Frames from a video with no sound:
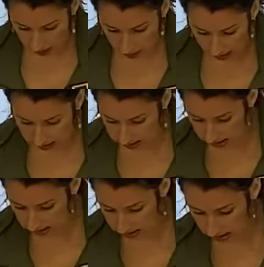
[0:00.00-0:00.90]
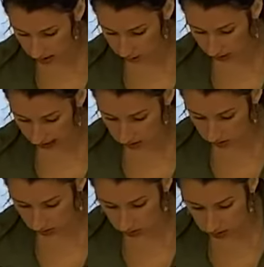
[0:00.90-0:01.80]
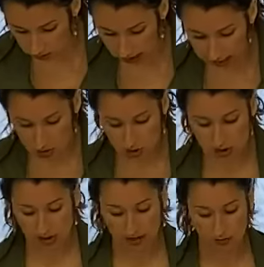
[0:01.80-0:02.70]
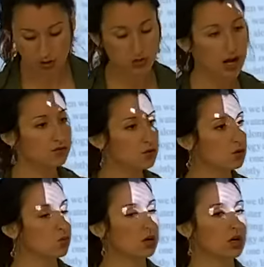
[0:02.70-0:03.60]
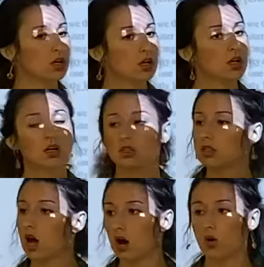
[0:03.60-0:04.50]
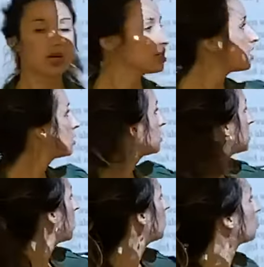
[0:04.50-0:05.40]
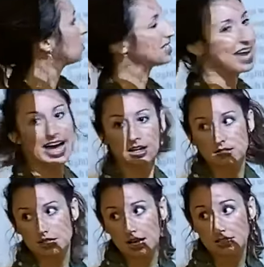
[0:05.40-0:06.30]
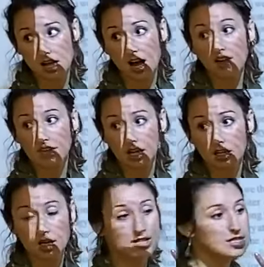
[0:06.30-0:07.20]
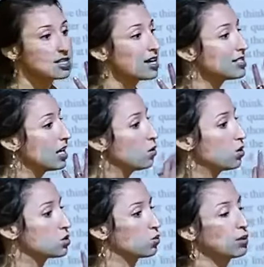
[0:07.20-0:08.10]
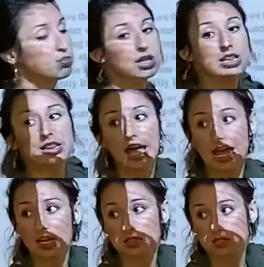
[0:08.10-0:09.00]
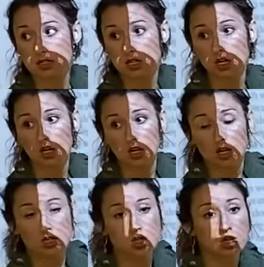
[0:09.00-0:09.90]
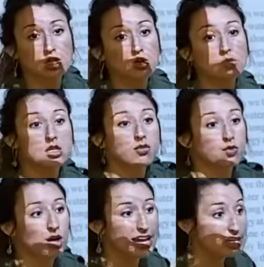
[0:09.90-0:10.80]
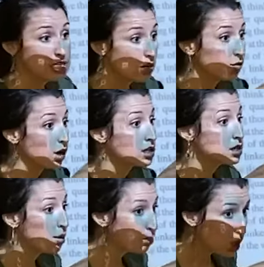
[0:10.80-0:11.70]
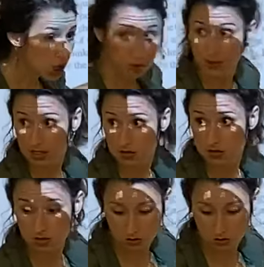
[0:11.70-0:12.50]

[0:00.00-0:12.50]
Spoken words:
United States needed a practical use for nitrogen left over after the war. No, it doesn't say there was an excess of it. It says it was replaced to use it for a different purpose.